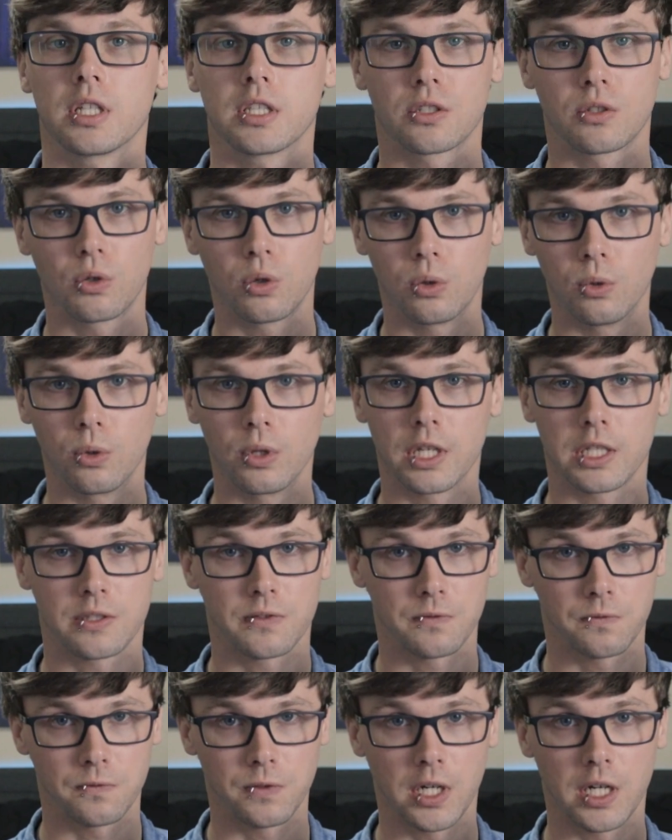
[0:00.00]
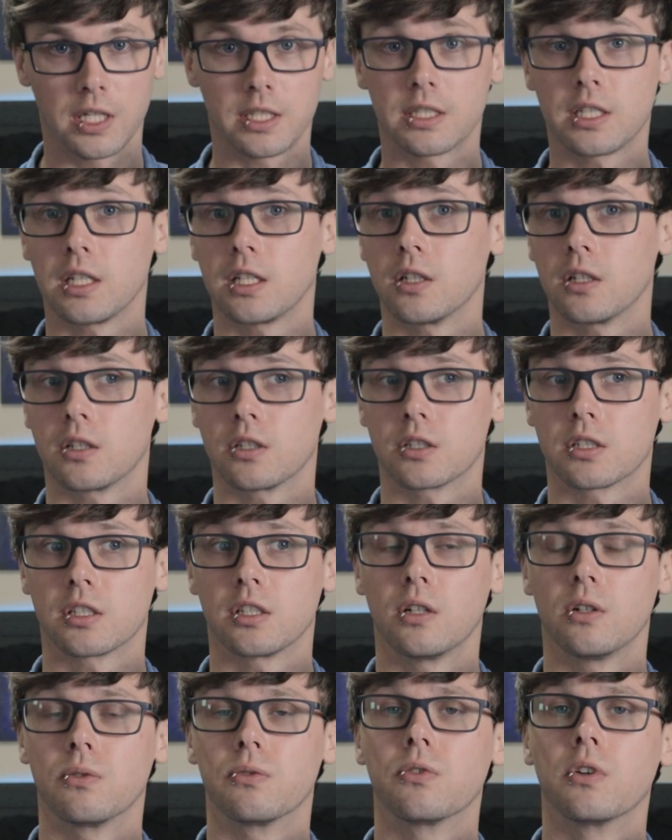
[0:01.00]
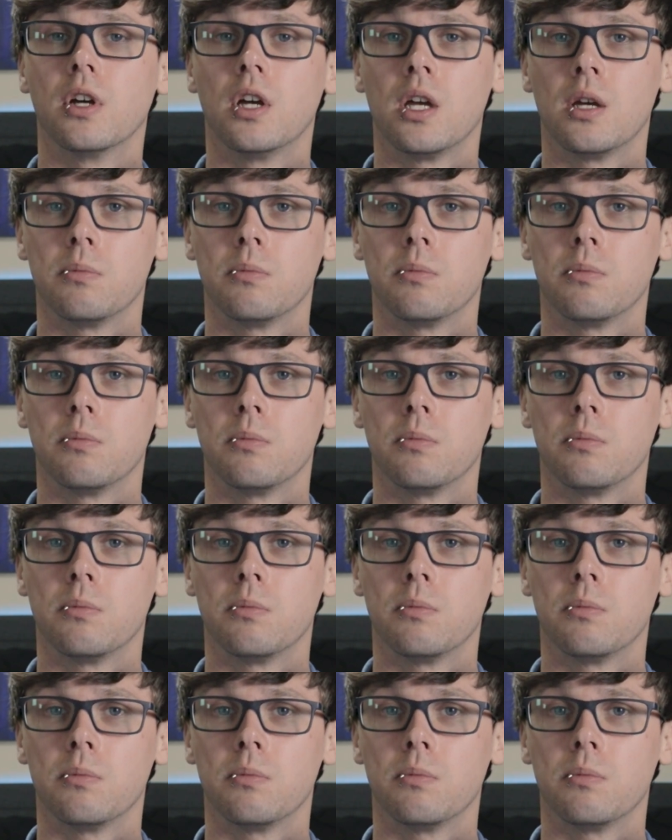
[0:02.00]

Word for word: that's cool that's fine take care of yourself